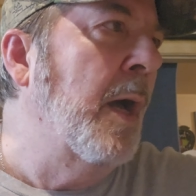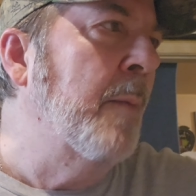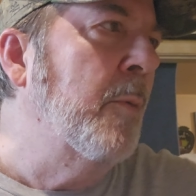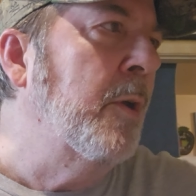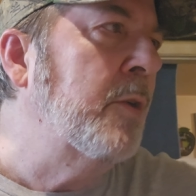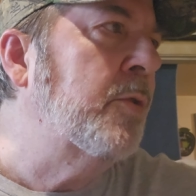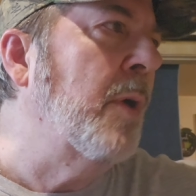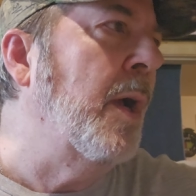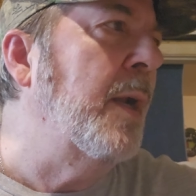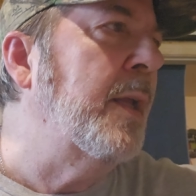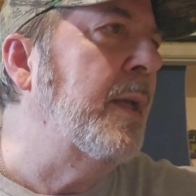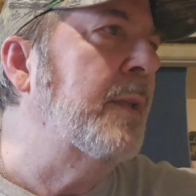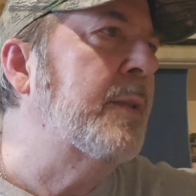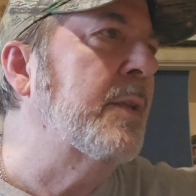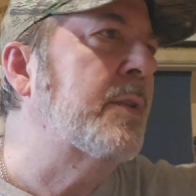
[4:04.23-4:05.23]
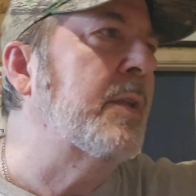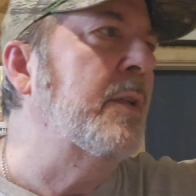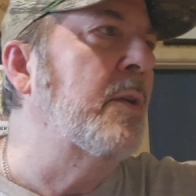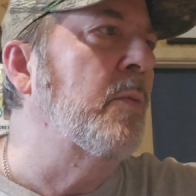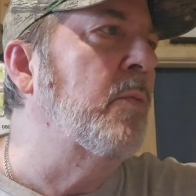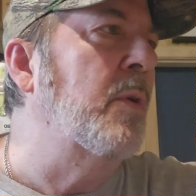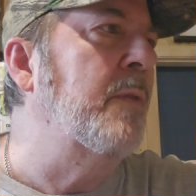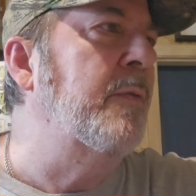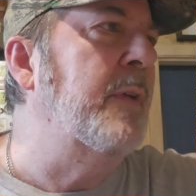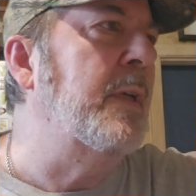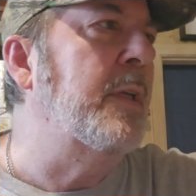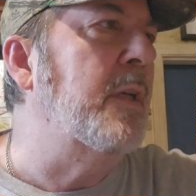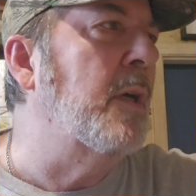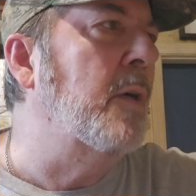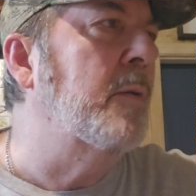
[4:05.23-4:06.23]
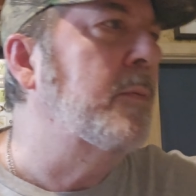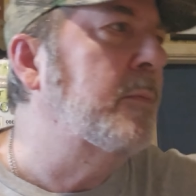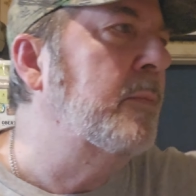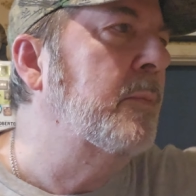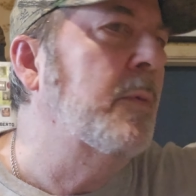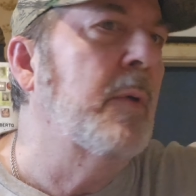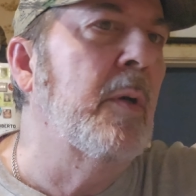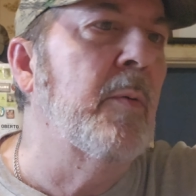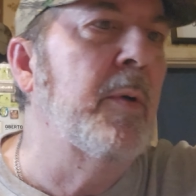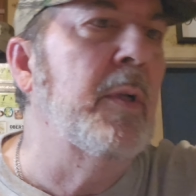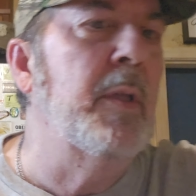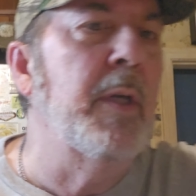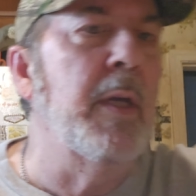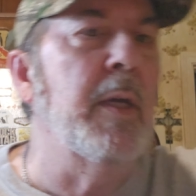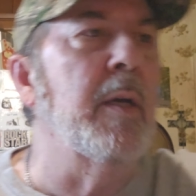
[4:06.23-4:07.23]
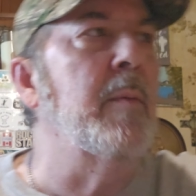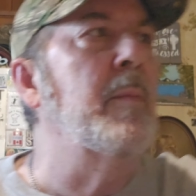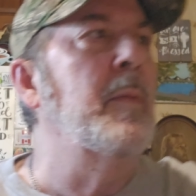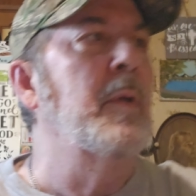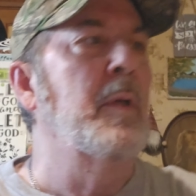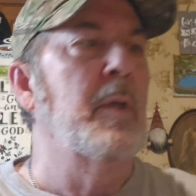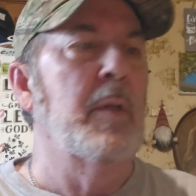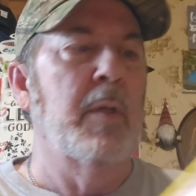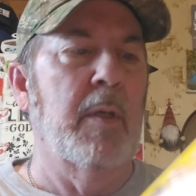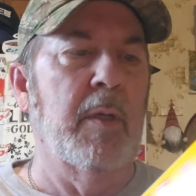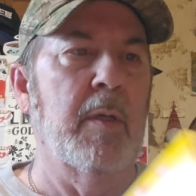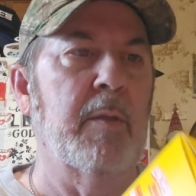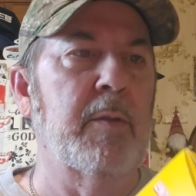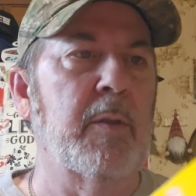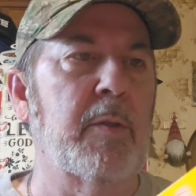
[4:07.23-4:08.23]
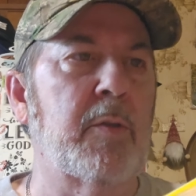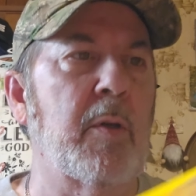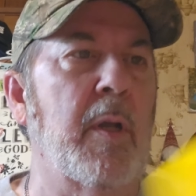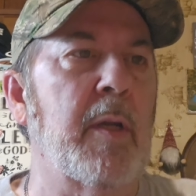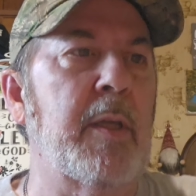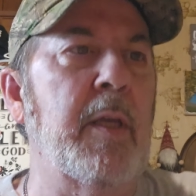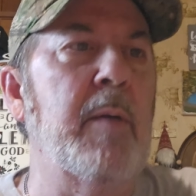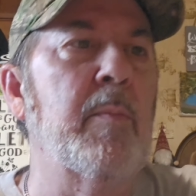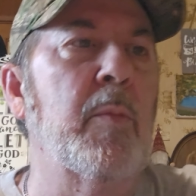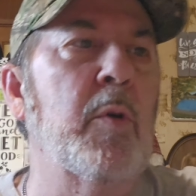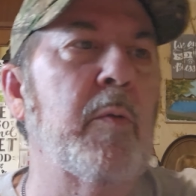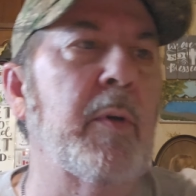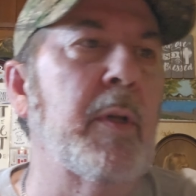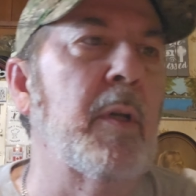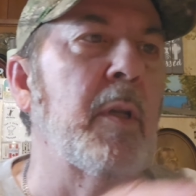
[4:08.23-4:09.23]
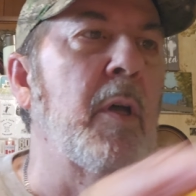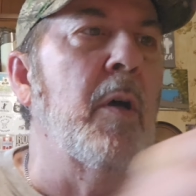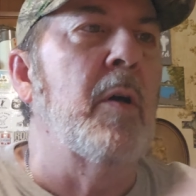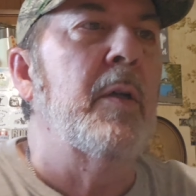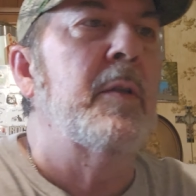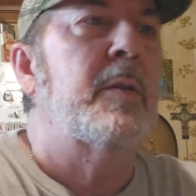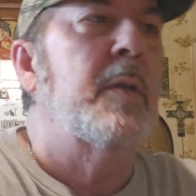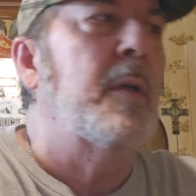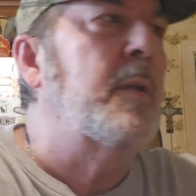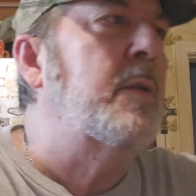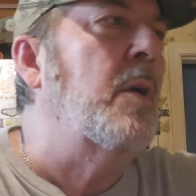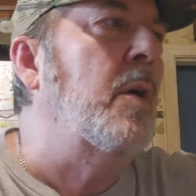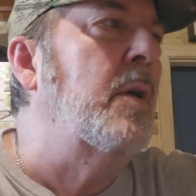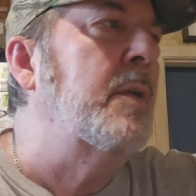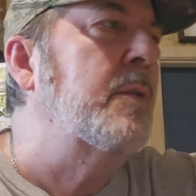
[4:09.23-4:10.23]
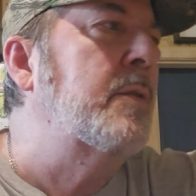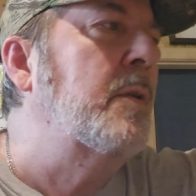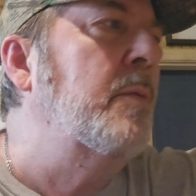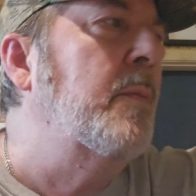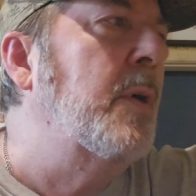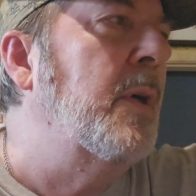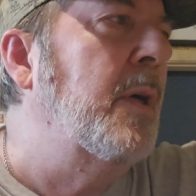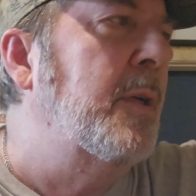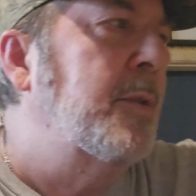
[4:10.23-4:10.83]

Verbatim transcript: I'm going to try to get this into one video. I really am. Just try to keep moving it along instead of talking so much.